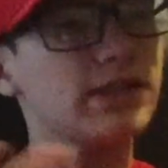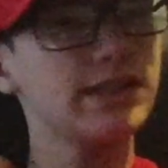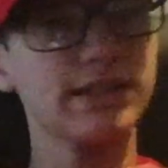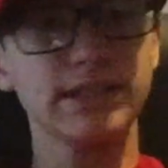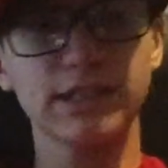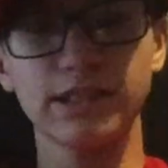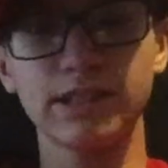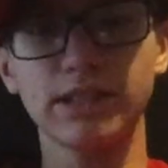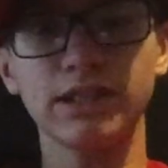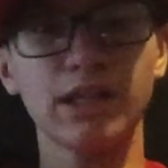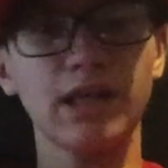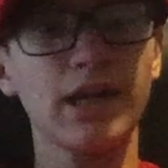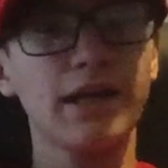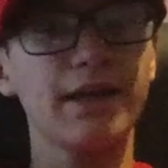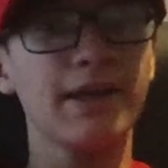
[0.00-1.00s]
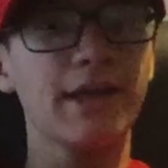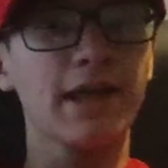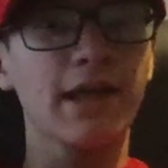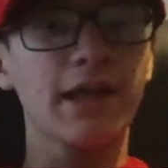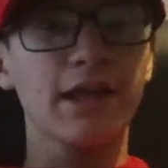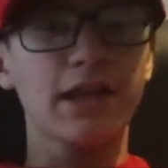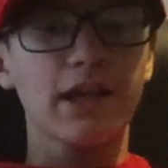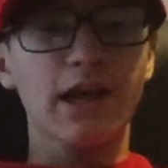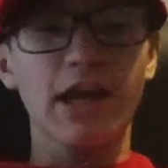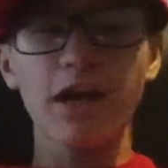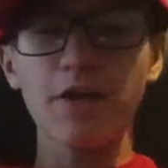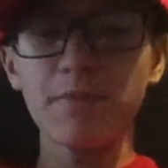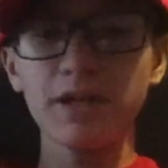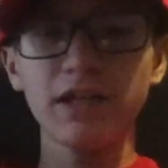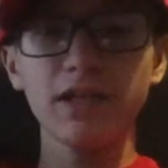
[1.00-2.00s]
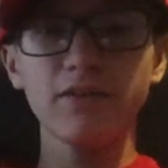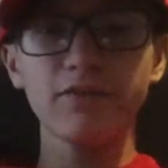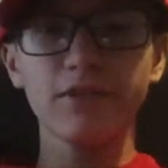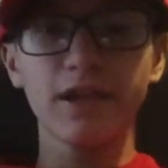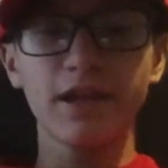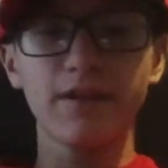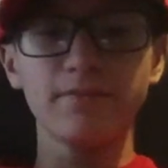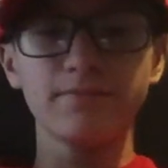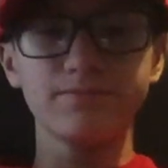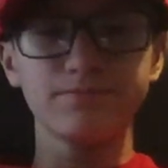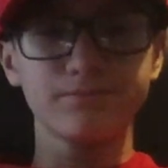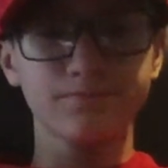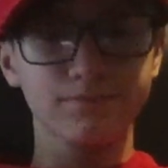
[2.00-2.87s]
to see how many of them